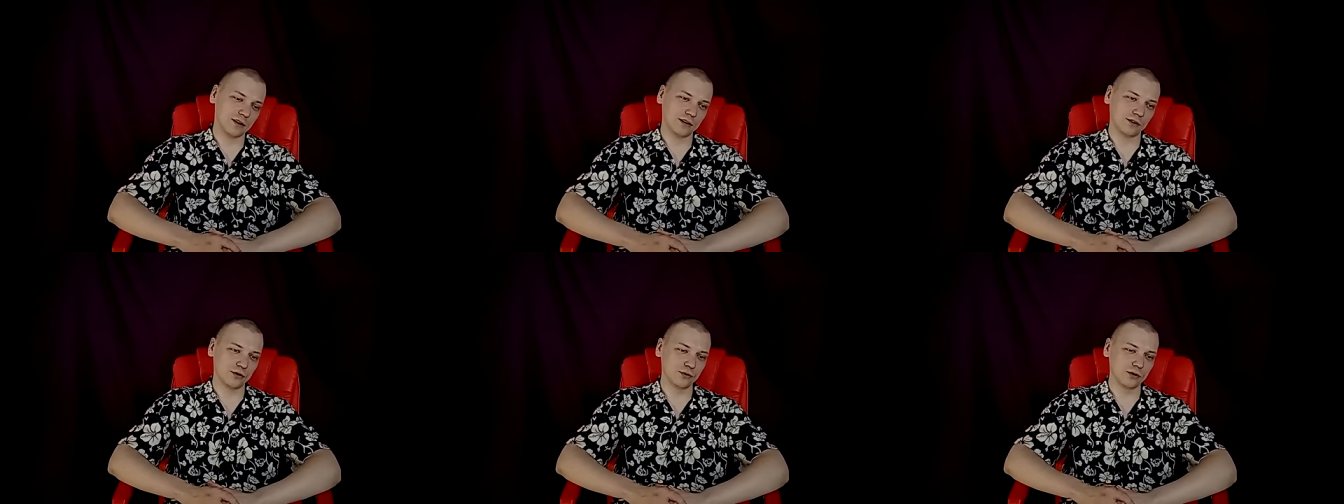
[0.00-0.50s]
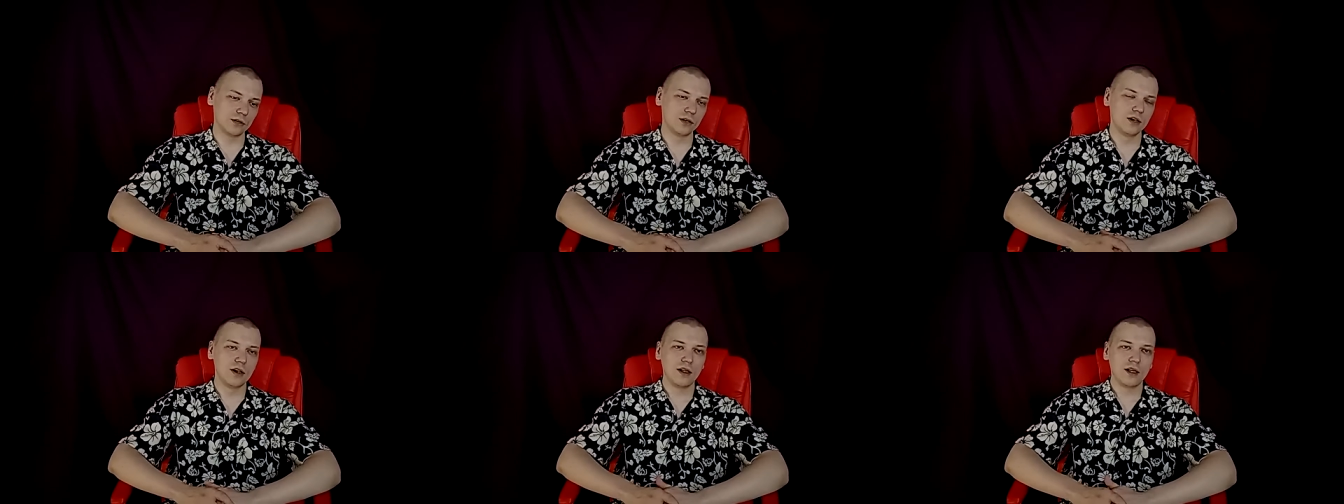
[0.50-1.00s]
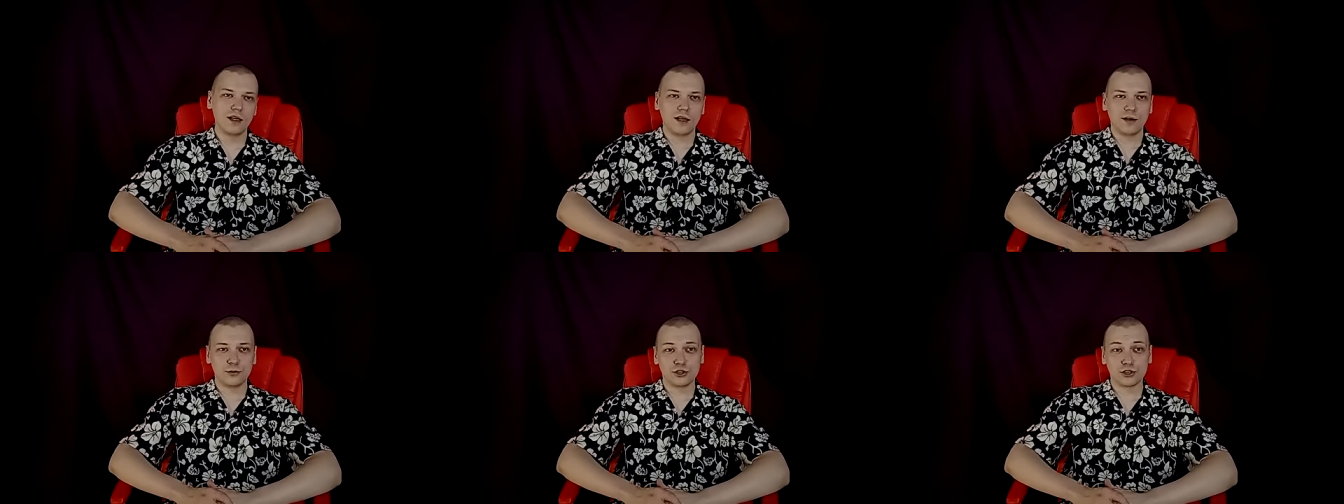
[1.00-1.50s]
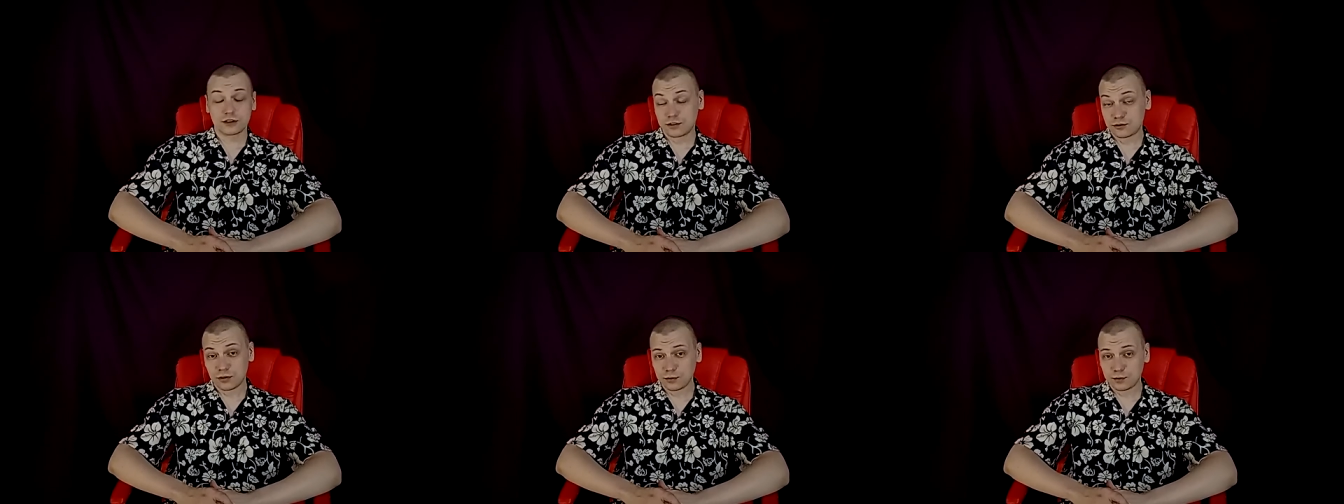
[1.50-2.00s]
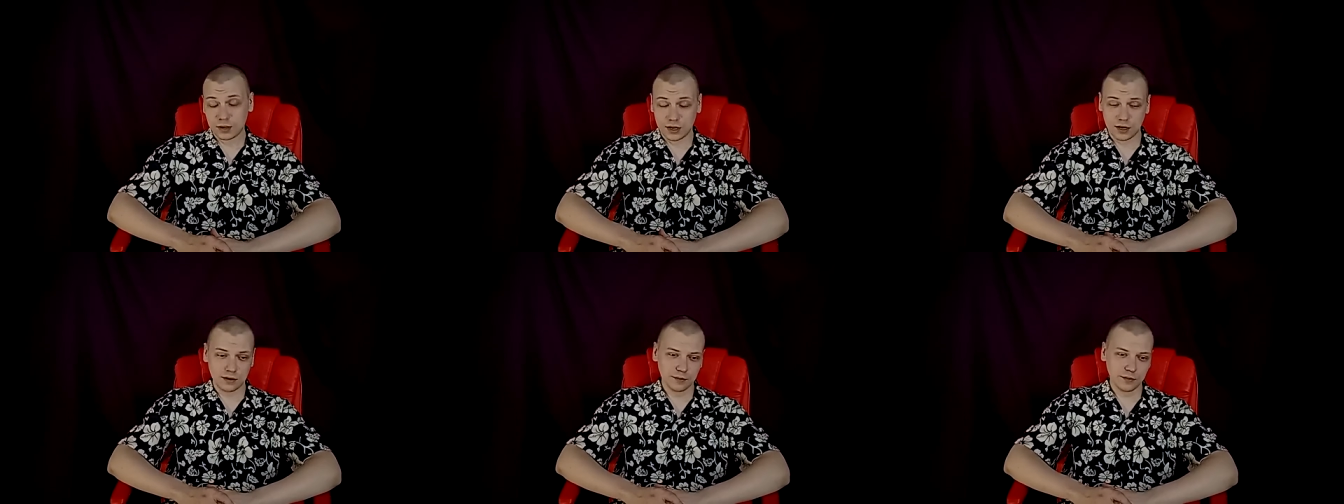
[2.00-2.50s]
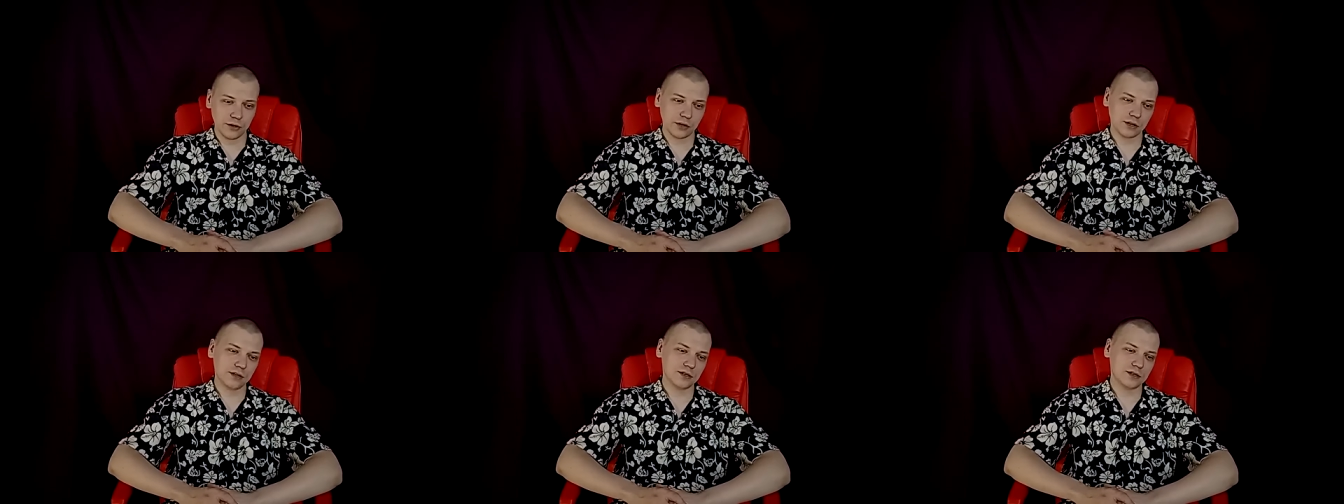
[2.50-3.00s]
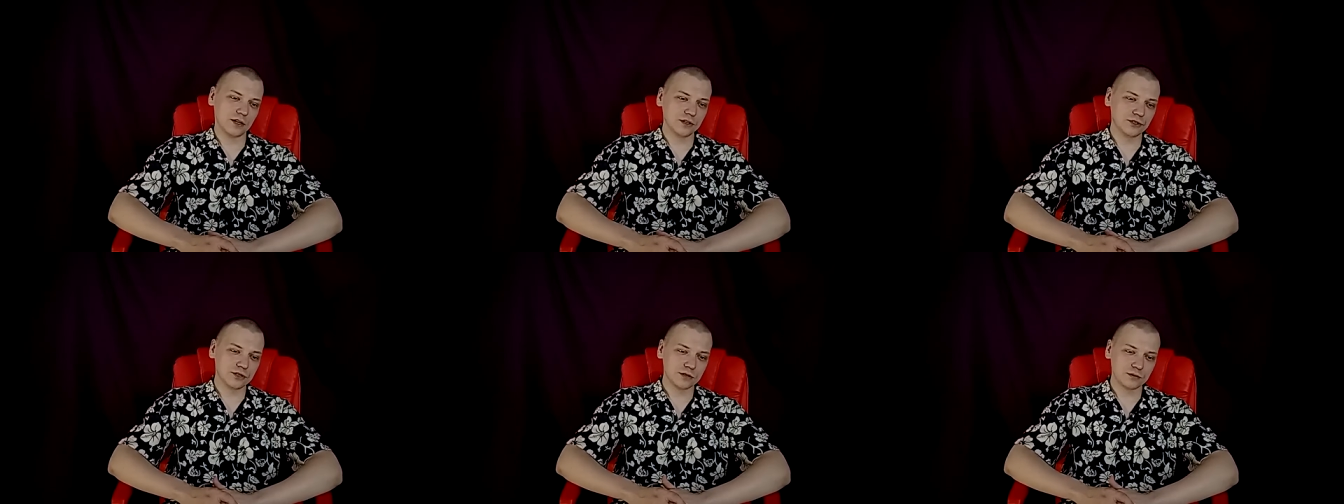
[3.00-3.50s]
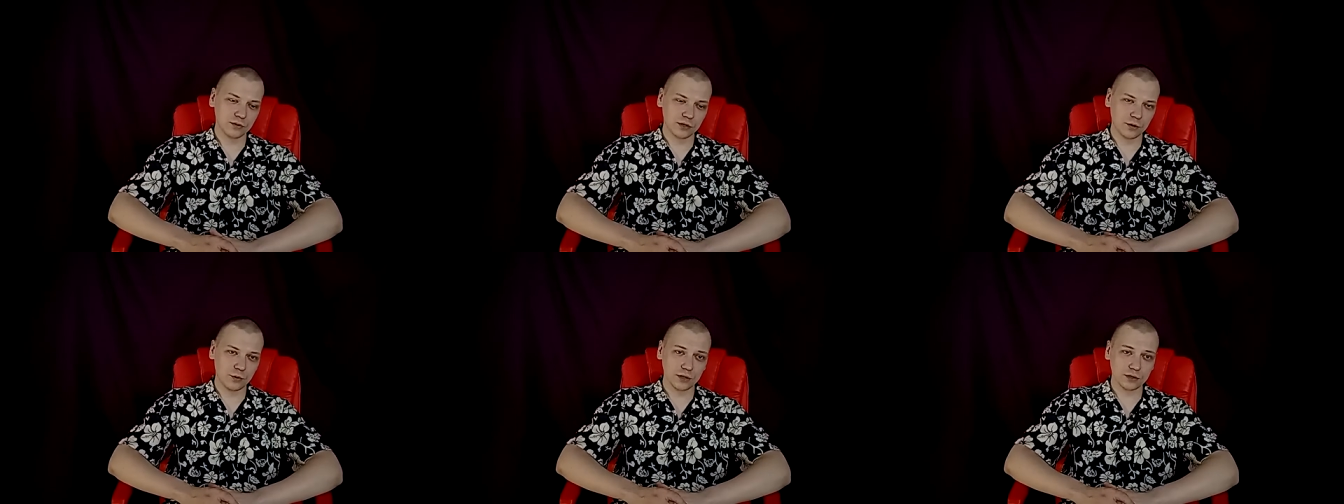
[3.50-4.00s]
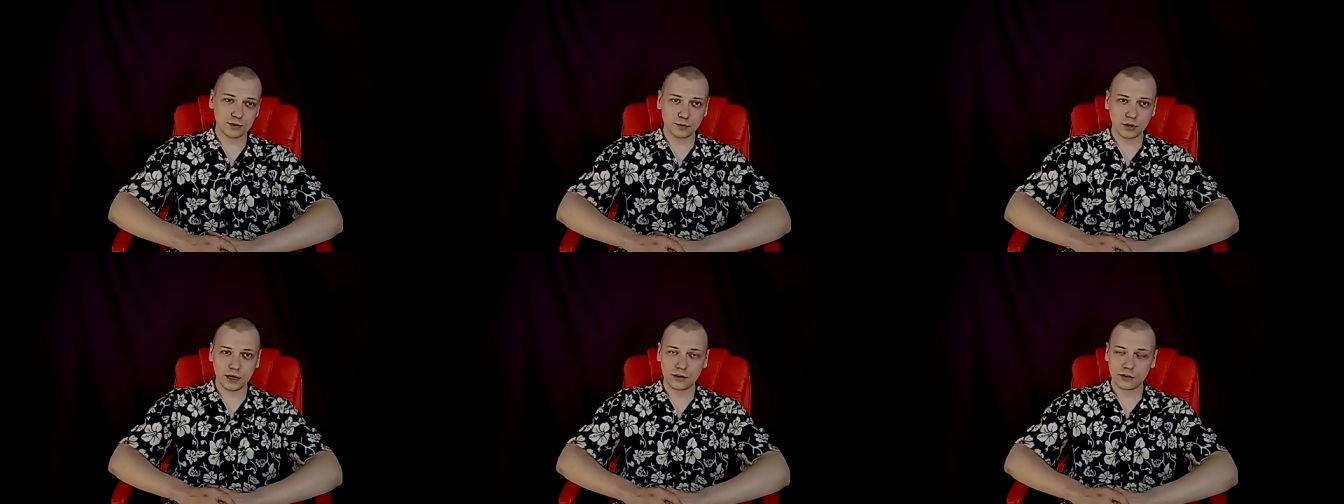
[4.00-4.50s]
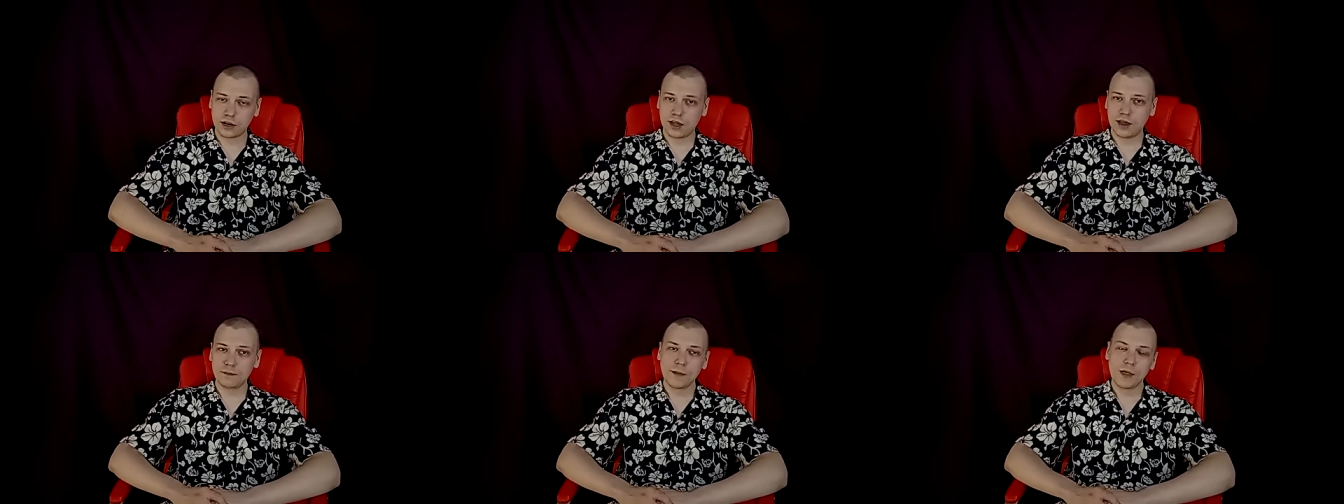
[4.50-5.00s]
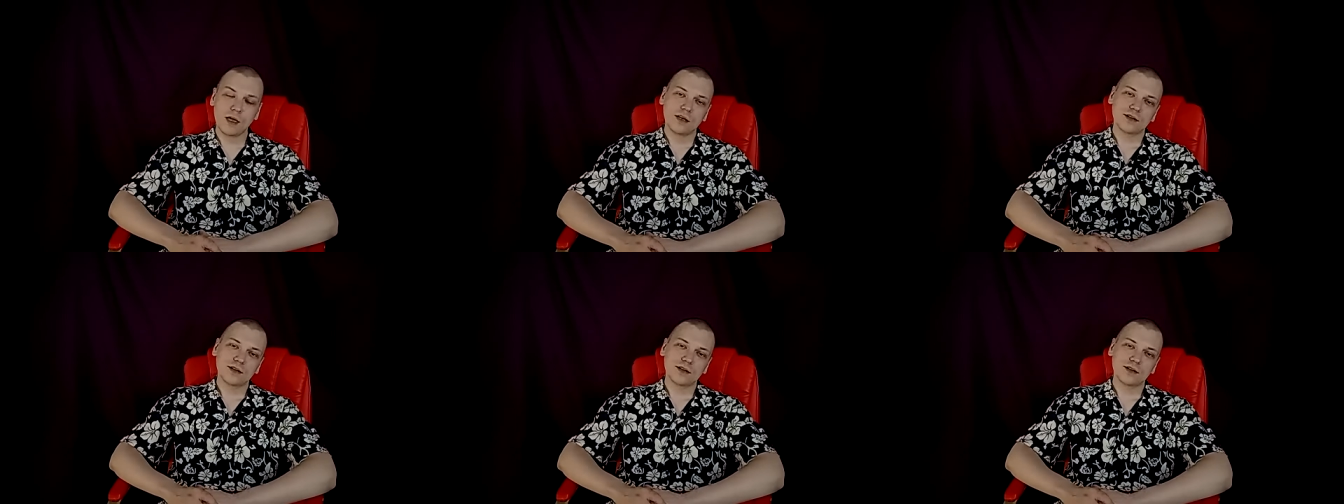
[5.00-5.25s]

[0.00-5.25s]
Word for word: Not Google which is controlled by American intelligence. We don't want to play their game.